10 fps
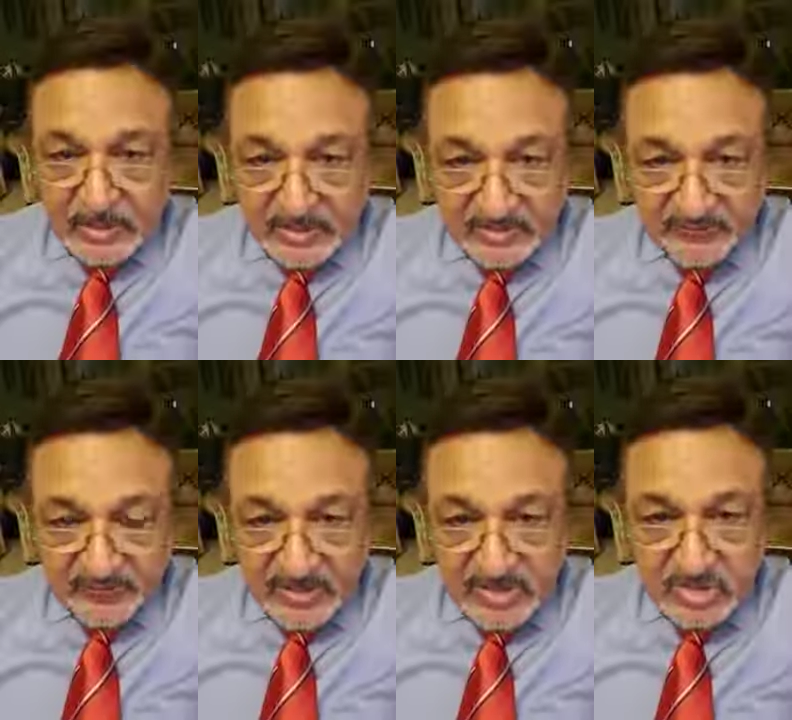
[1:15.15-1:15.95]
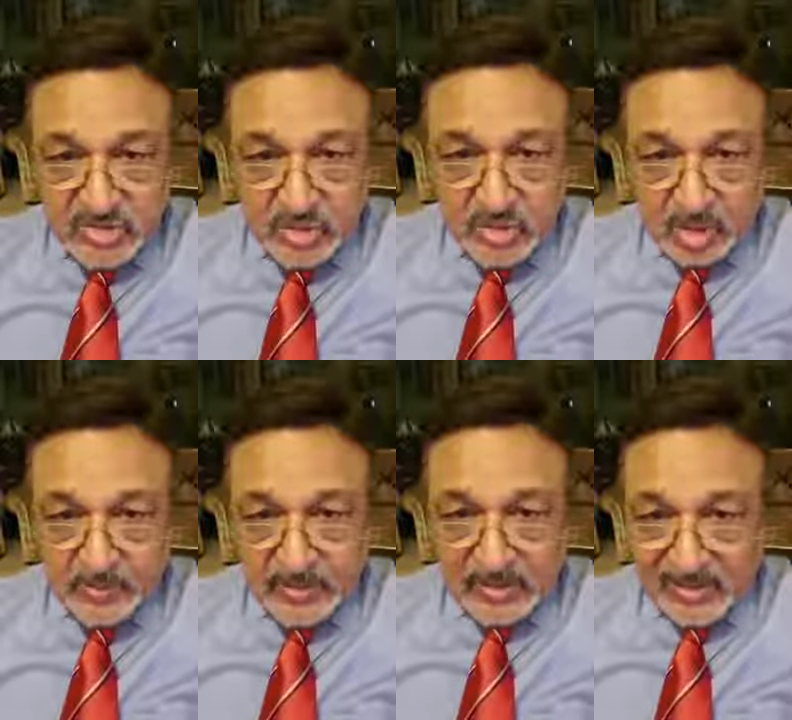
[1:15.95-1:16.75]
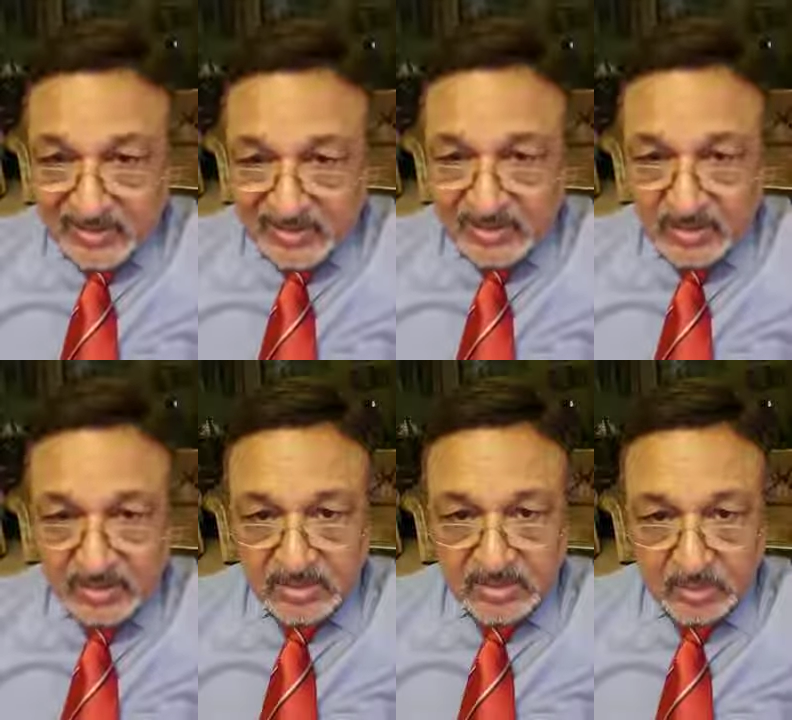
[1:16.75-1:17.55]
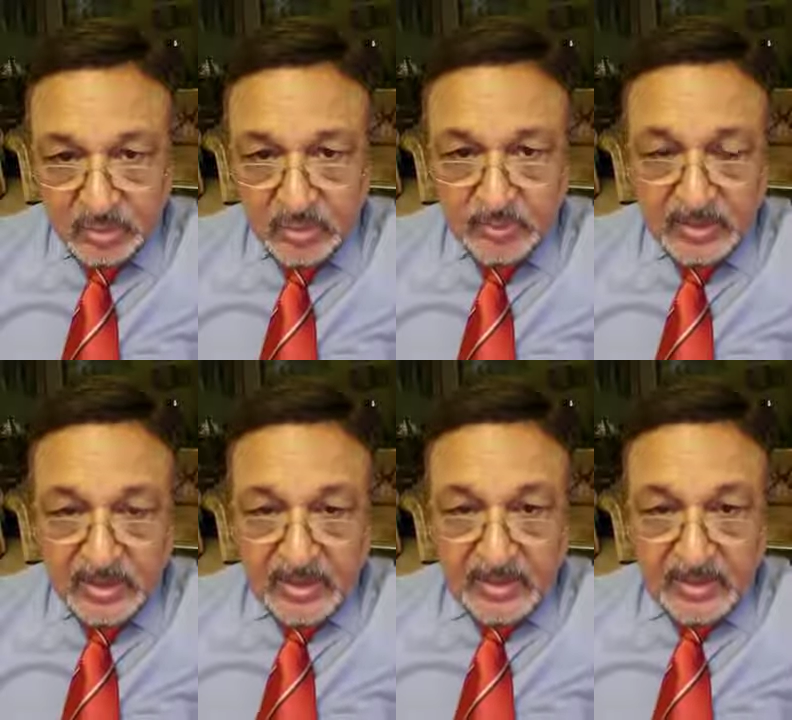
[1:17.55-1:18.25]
And the furniture should not be cluttering the room.